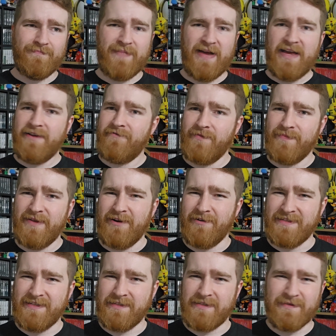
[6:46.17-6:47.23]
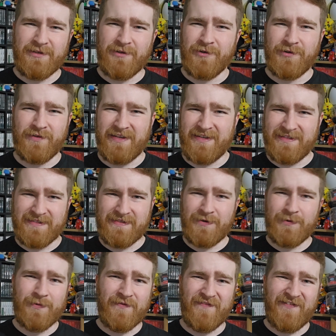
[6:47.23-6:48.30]
buy from there as it's usually
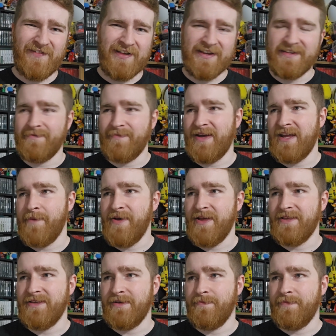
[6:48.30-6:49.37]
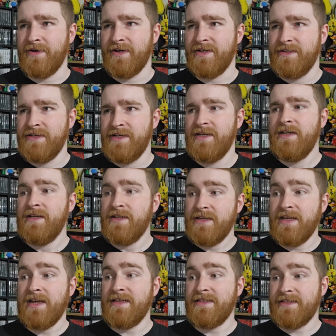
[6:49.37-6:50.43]
too inflated in my opinion. But
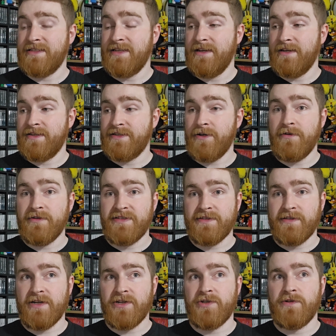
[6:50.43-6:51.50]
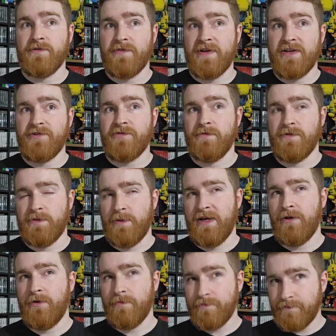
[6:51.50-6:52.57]
yeah, as I say, a solid selection of retro as
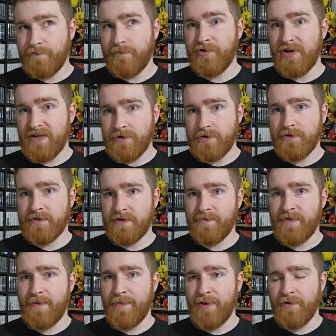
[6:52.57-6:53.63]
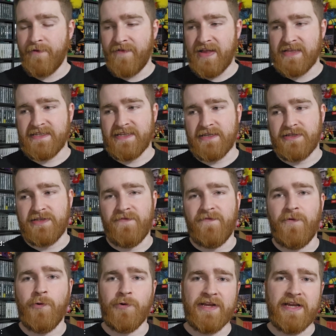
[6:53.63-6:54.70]
well. Pretty good amount of
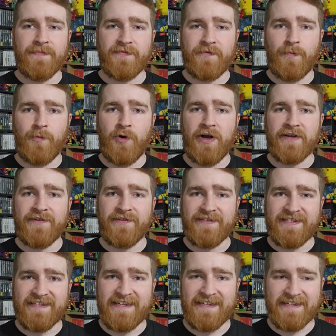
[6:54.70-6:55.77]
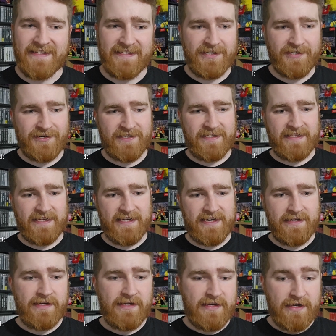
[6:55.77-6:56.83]
N64 games from what I could see in addition to
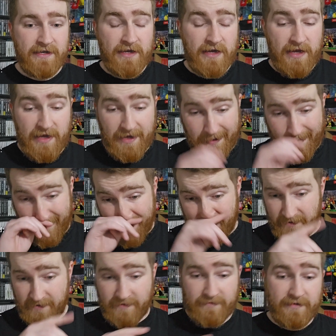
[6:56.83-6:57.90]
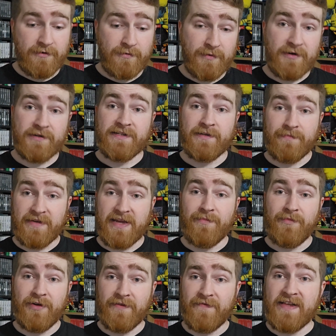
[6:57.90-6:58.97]
that. And there were some Game
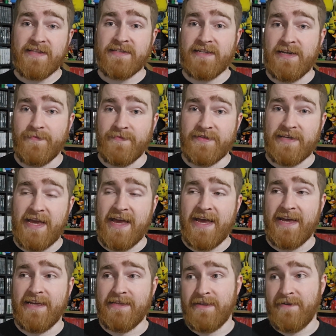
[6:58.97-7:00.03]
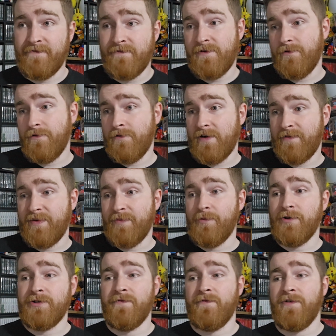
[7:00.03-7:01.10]
Boy Advance games. And if you have been
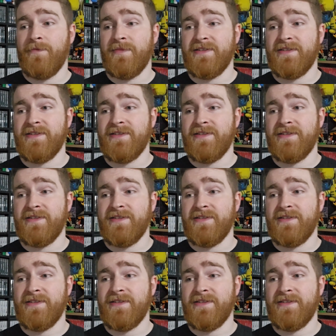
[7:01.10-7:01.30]
watching from the